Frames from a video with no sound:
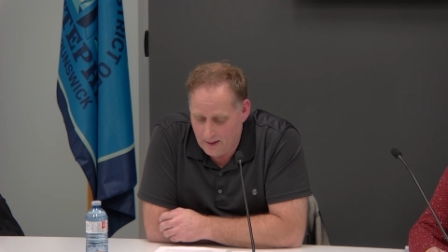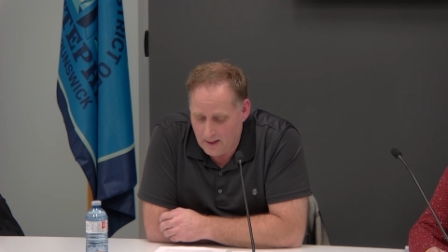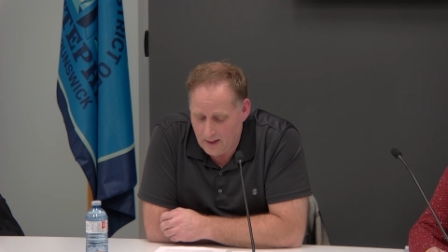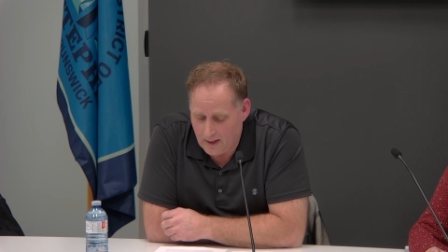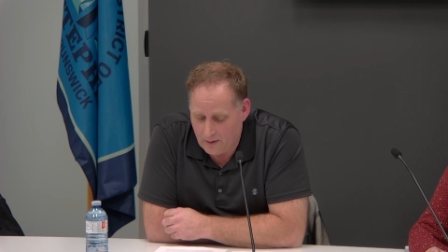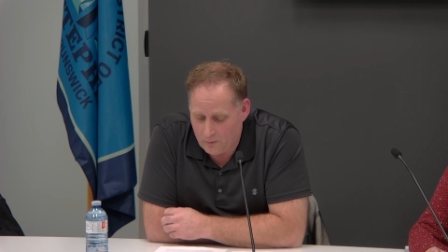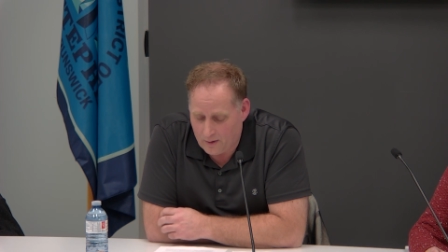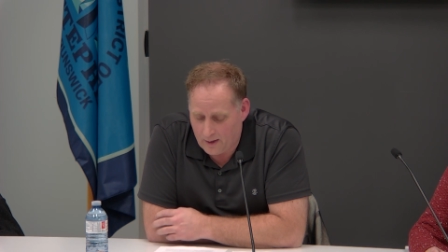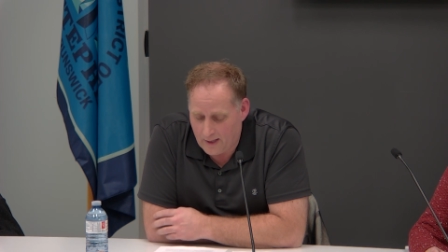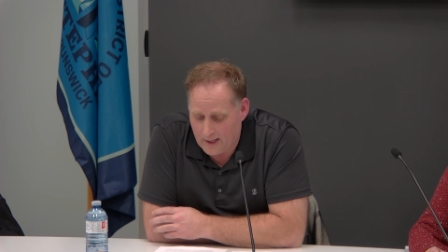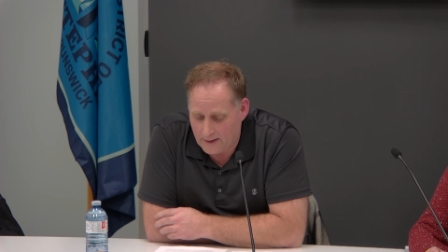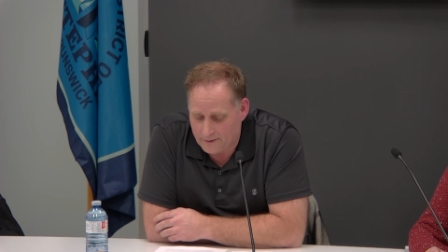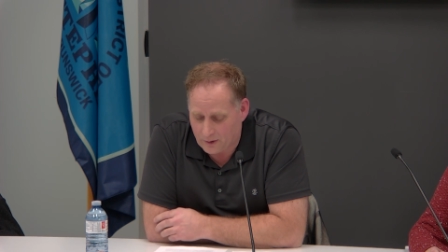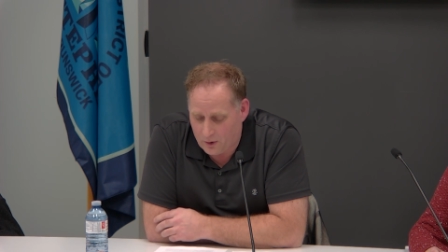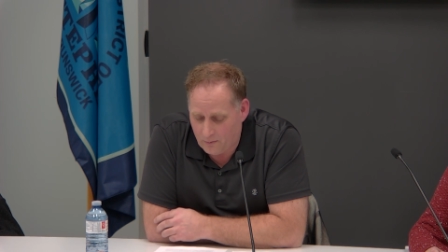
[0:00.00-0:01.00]
And
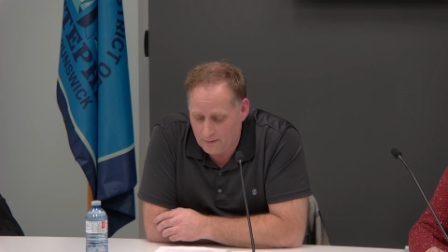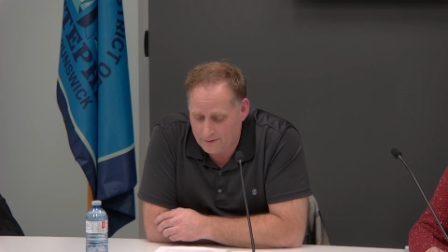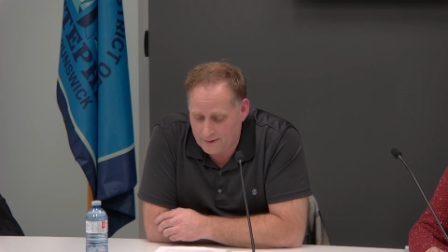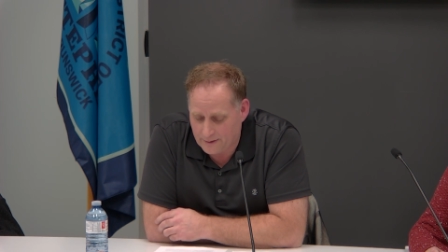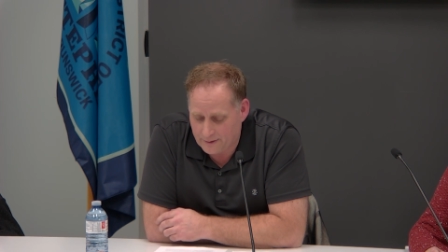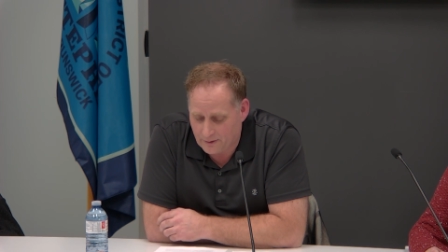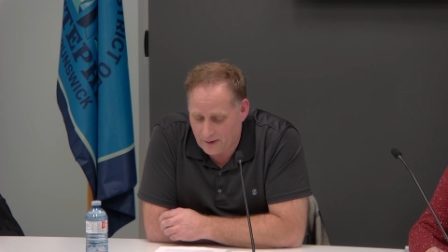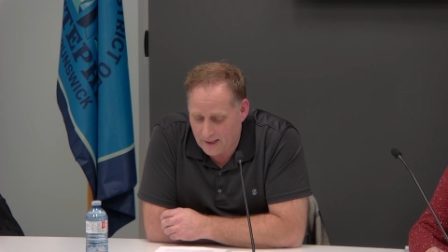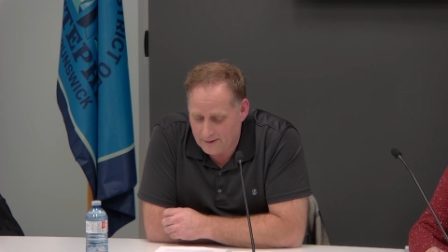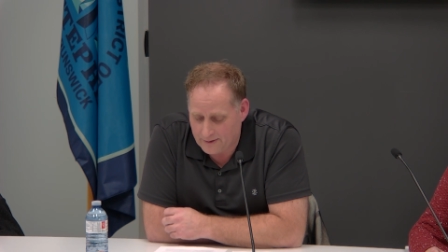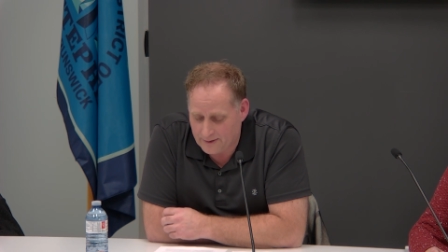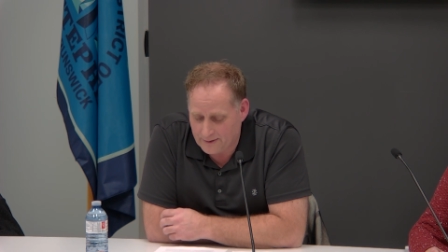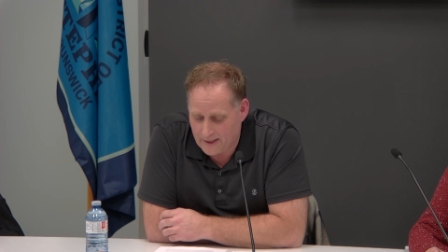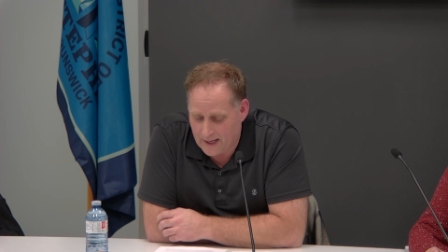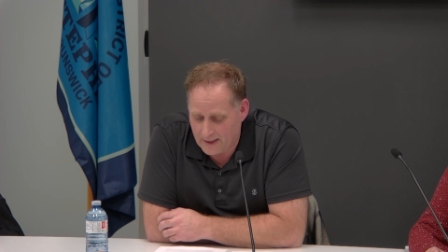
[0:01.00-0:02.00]
whereas the homelessness
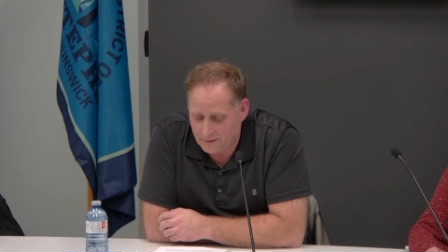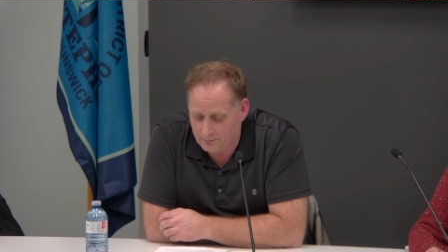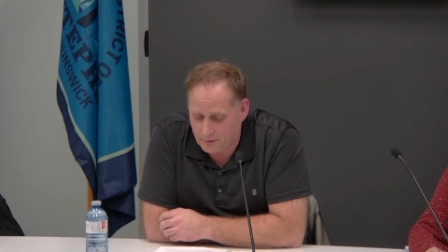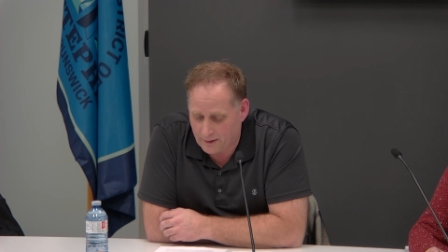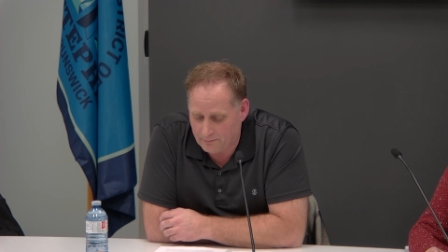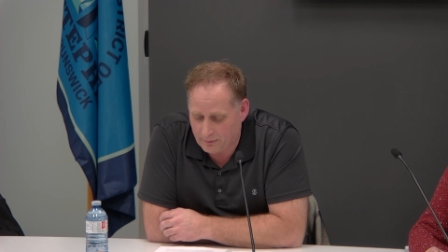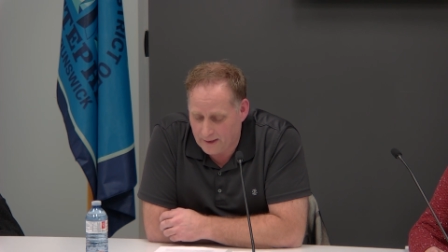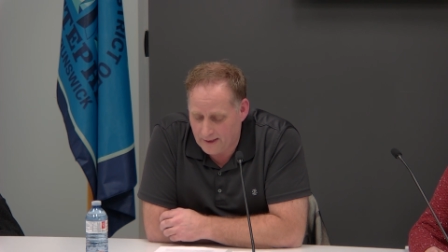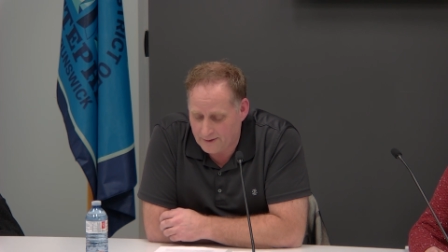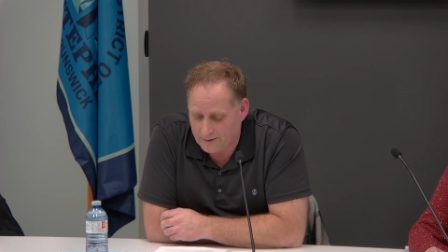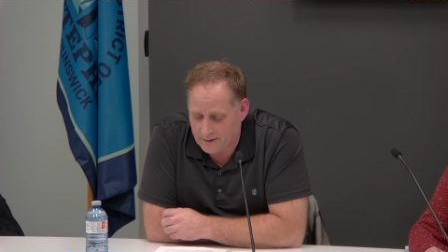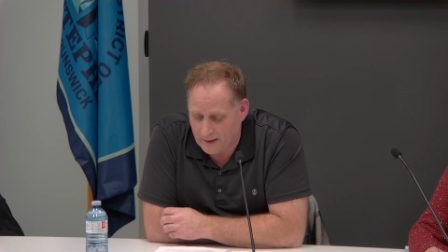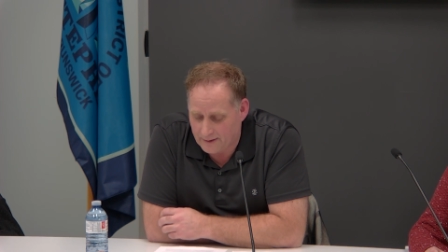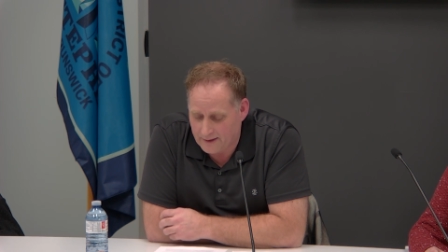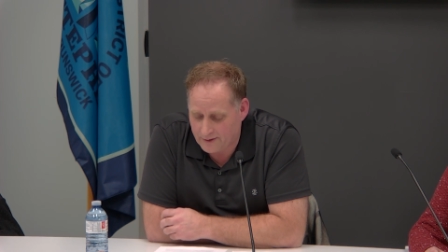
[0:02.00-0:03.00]
crisis has placed
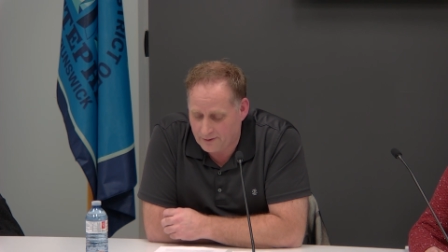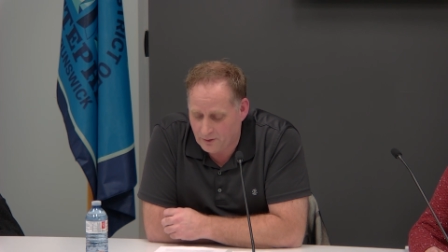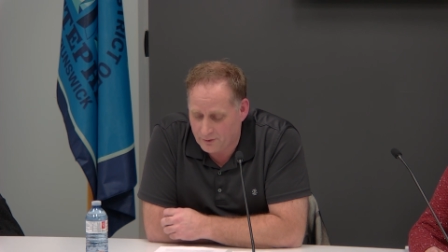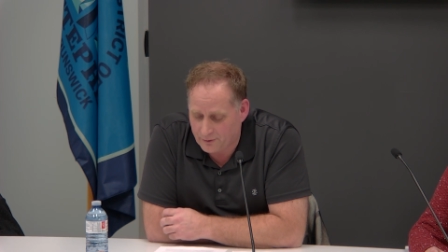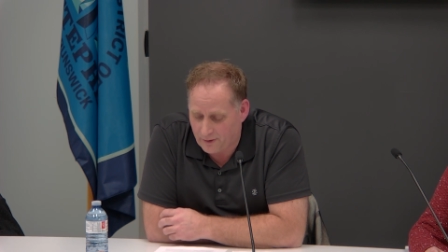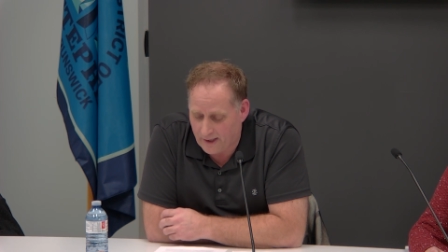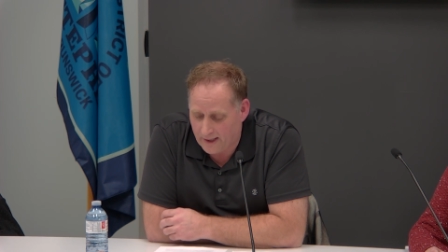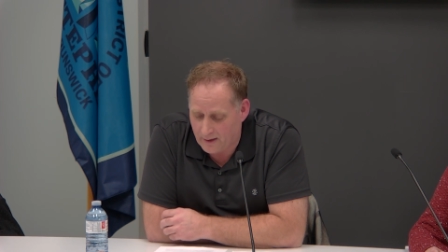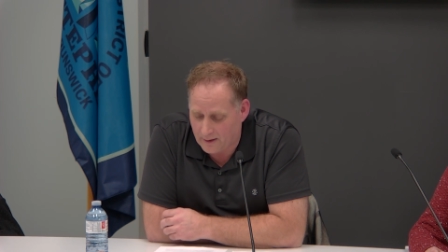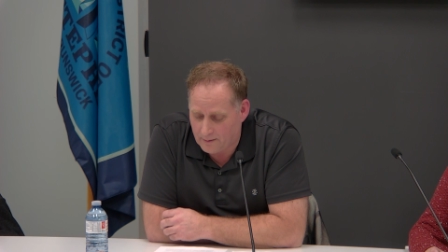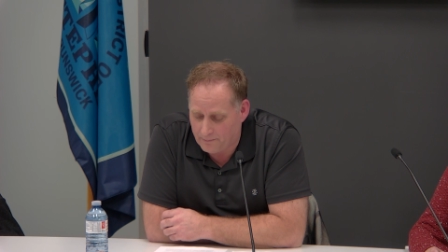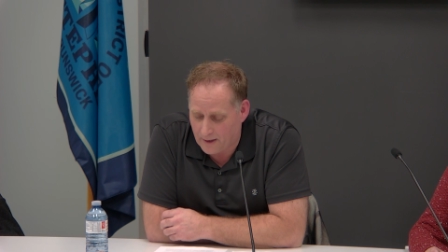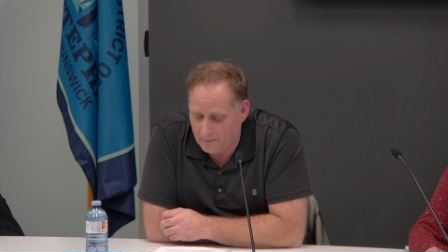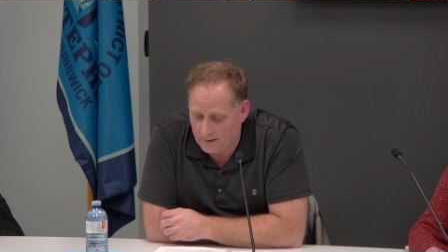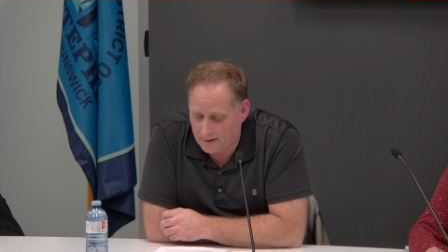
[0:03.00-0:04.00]
additional strain on the